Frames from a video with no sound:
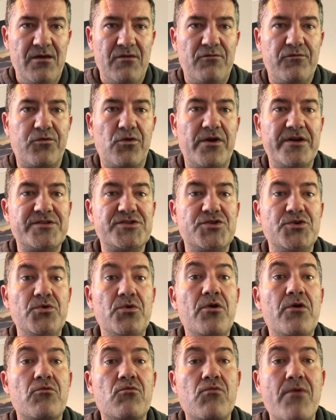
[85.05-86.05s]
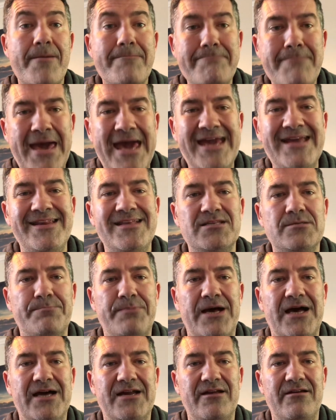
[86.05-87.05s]
for it to remain as
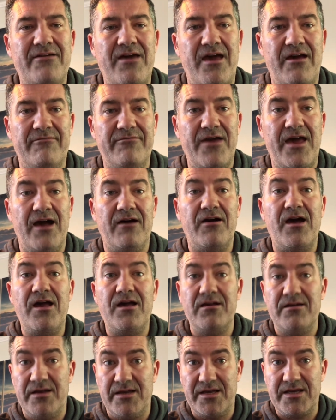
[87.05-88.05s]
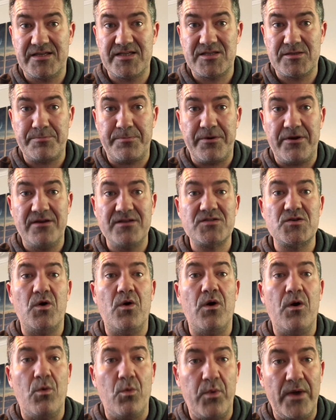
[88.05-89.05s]
part of our experience
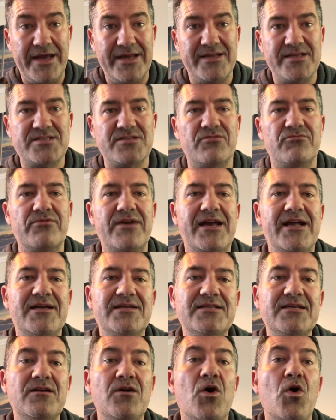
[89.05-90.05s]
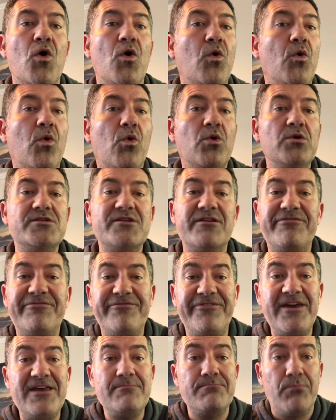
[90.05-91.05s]
or awareness of reality or to
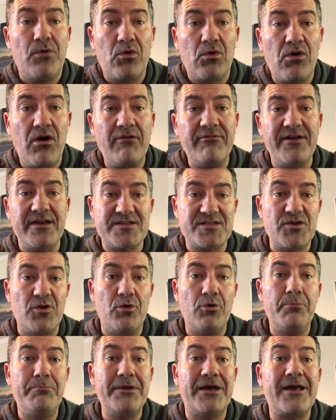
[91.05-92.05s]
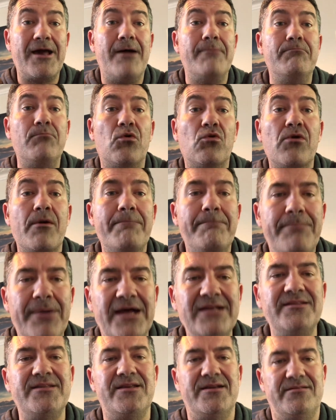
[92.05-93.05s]
feed more of it so it will become more
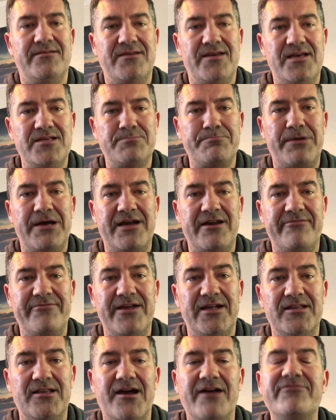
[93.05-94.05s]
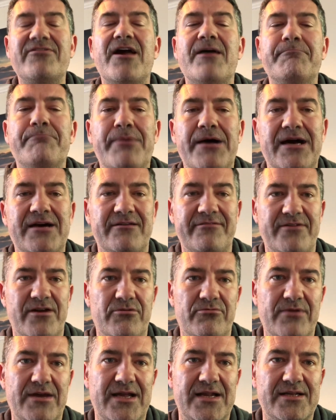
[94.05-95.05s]
abundant as part of our life and part of our
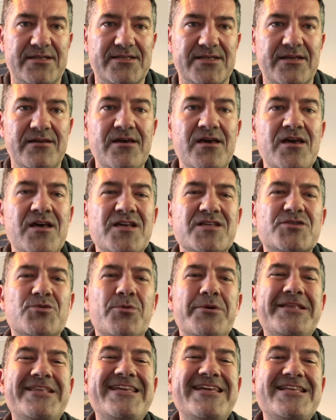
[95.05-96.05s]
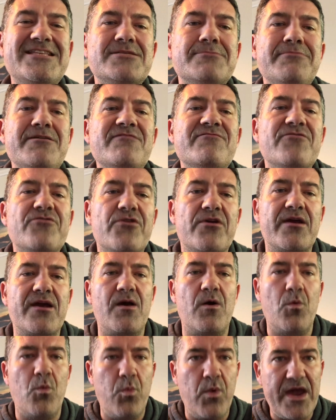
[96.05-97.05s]
reality. So we need to be very
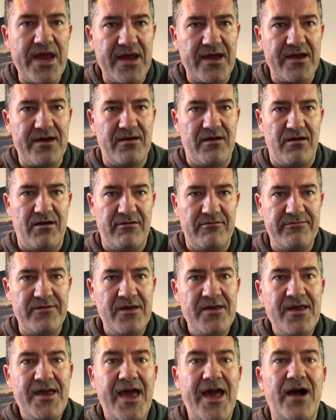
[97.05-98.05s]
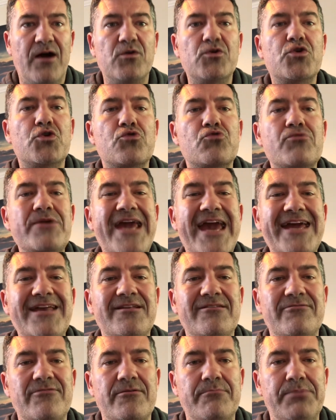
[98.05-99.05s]
aware of our
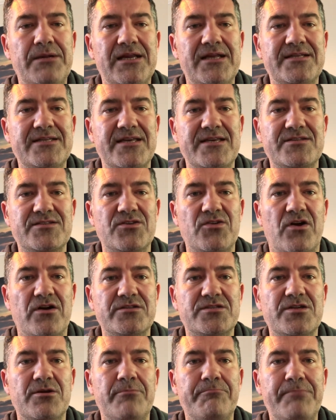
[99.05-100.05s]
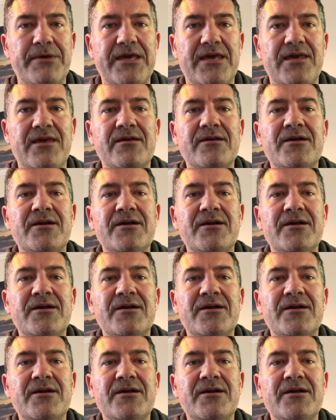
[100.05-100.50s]
creative abilities, not to be